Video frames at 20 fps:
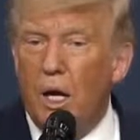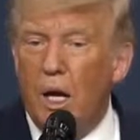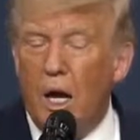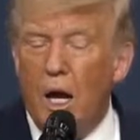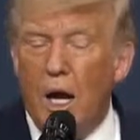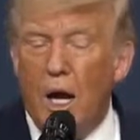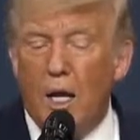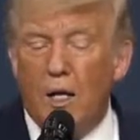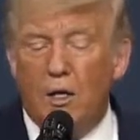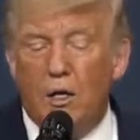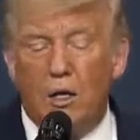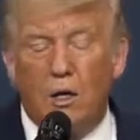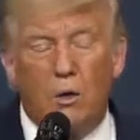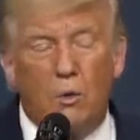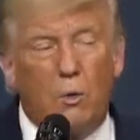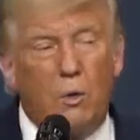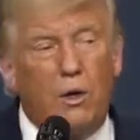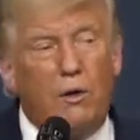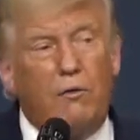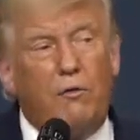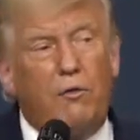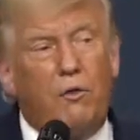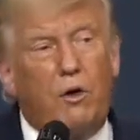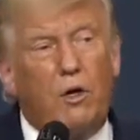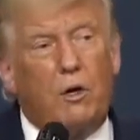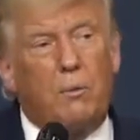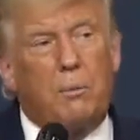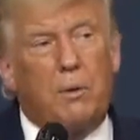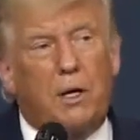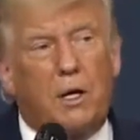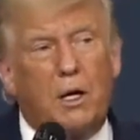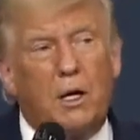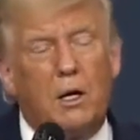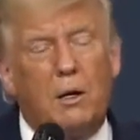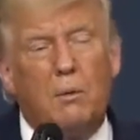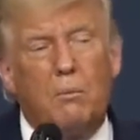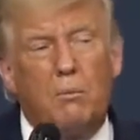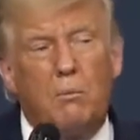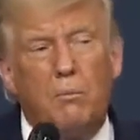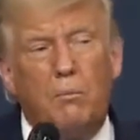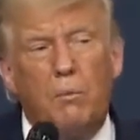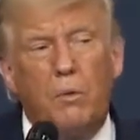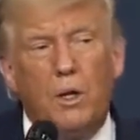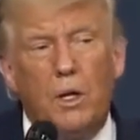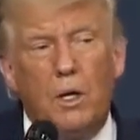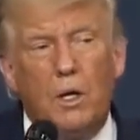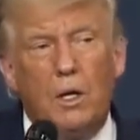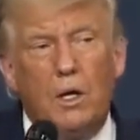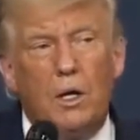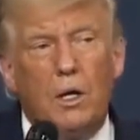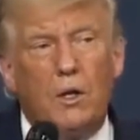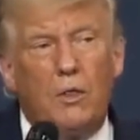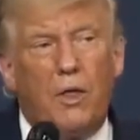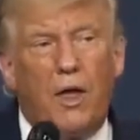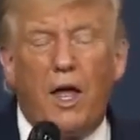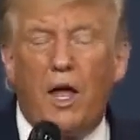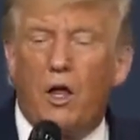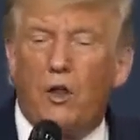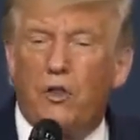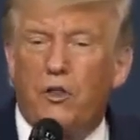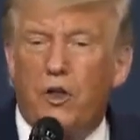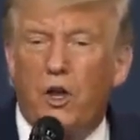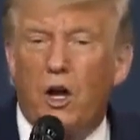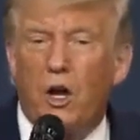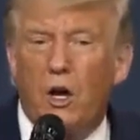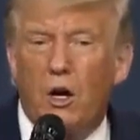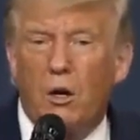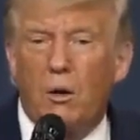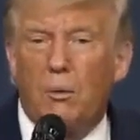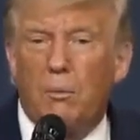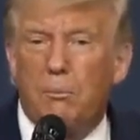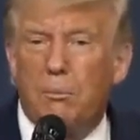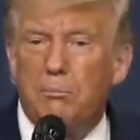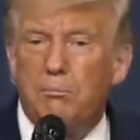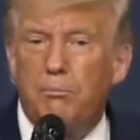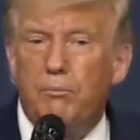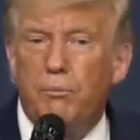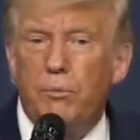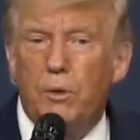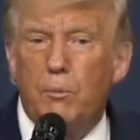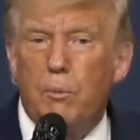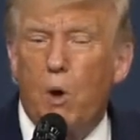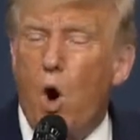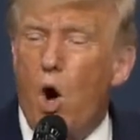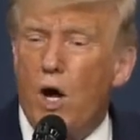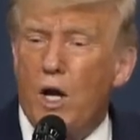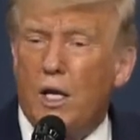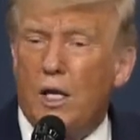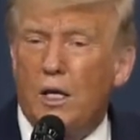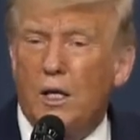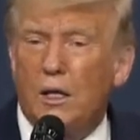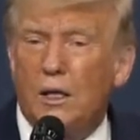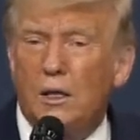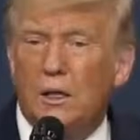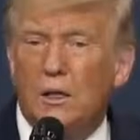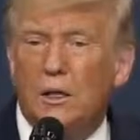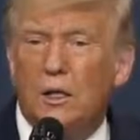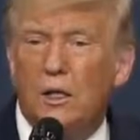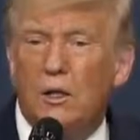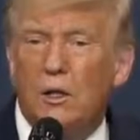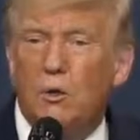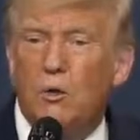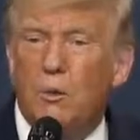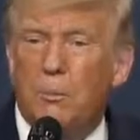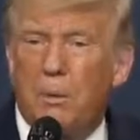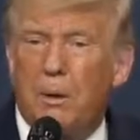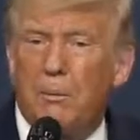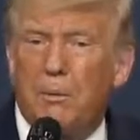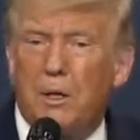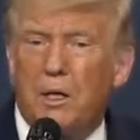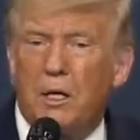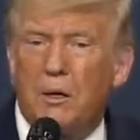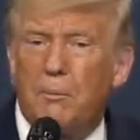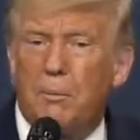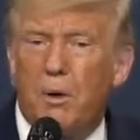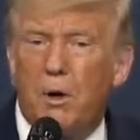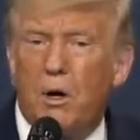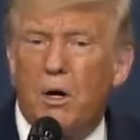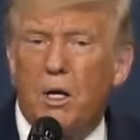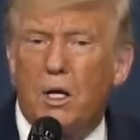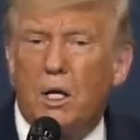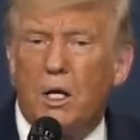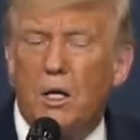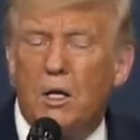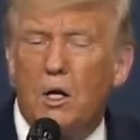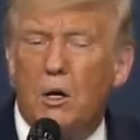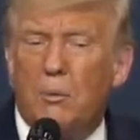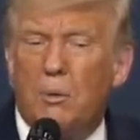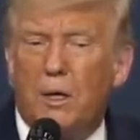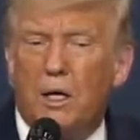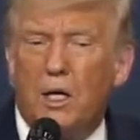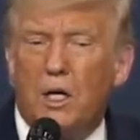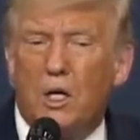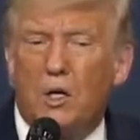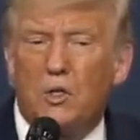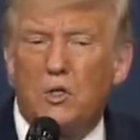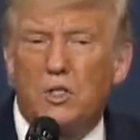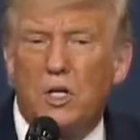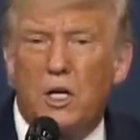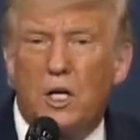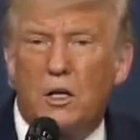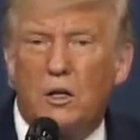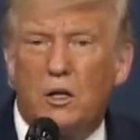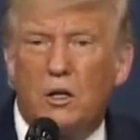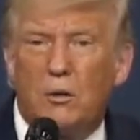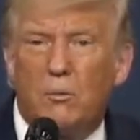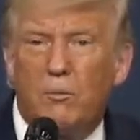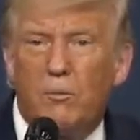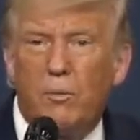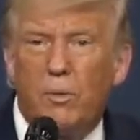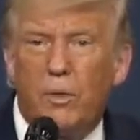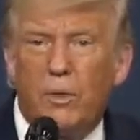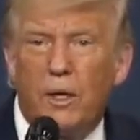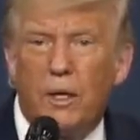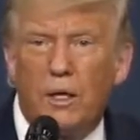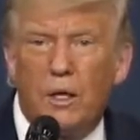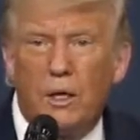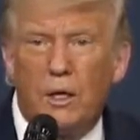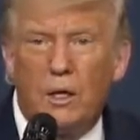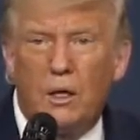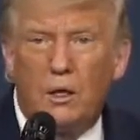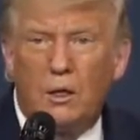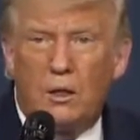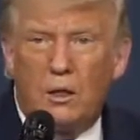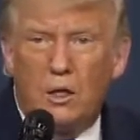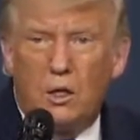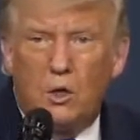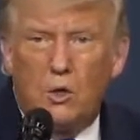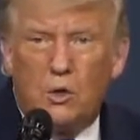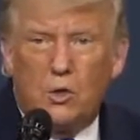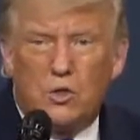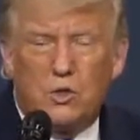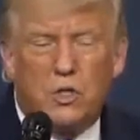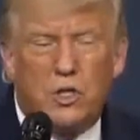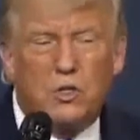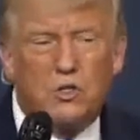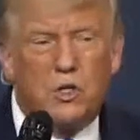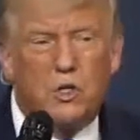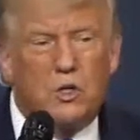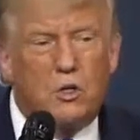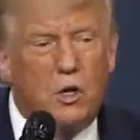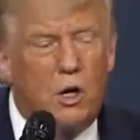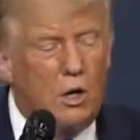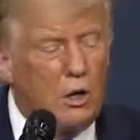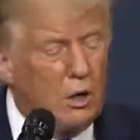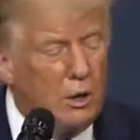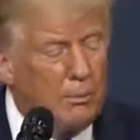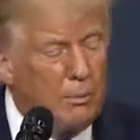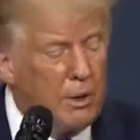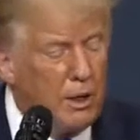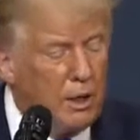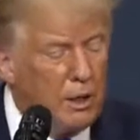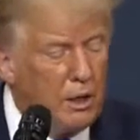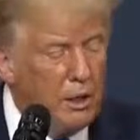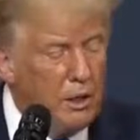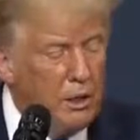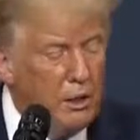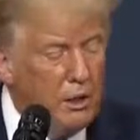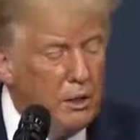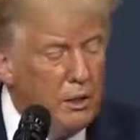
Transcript: And, you know, we've really become the healthcare party, the Republican Party, and nobody knows that. The news doesn't talk about it.